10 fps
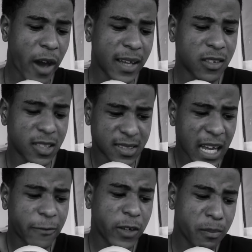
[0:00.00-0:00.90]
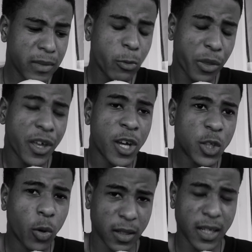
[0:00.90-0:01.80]
trying to stifle me with
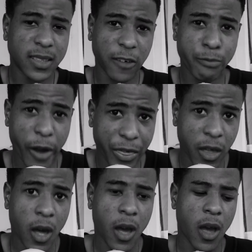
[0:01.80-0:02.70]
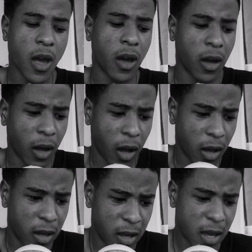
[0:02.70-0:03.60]
shortness of breath.
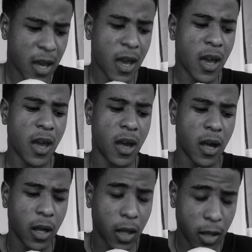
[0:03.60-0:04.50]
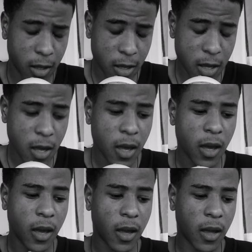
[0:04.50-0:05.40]

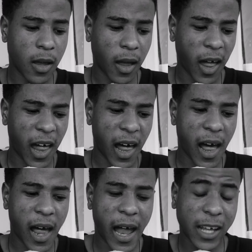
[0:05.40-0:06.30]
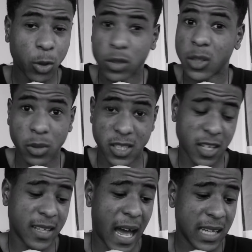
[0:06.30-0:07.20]
I thought it was
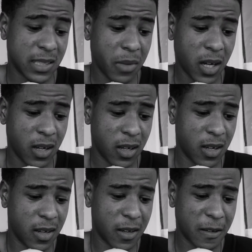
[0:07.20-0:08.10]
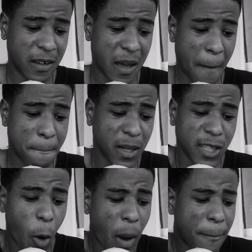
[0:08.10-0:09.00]
just asthma.
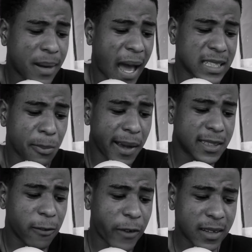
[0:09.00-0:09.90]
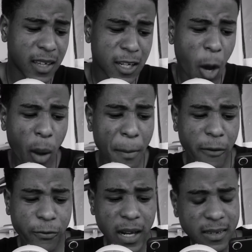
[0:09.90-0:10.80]
But now my plasma is infected. Now I'm
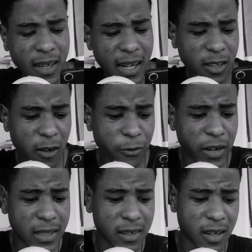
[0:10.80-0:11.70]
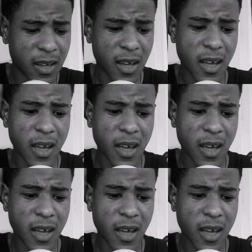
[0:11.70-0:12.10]
afflicted and conflicted.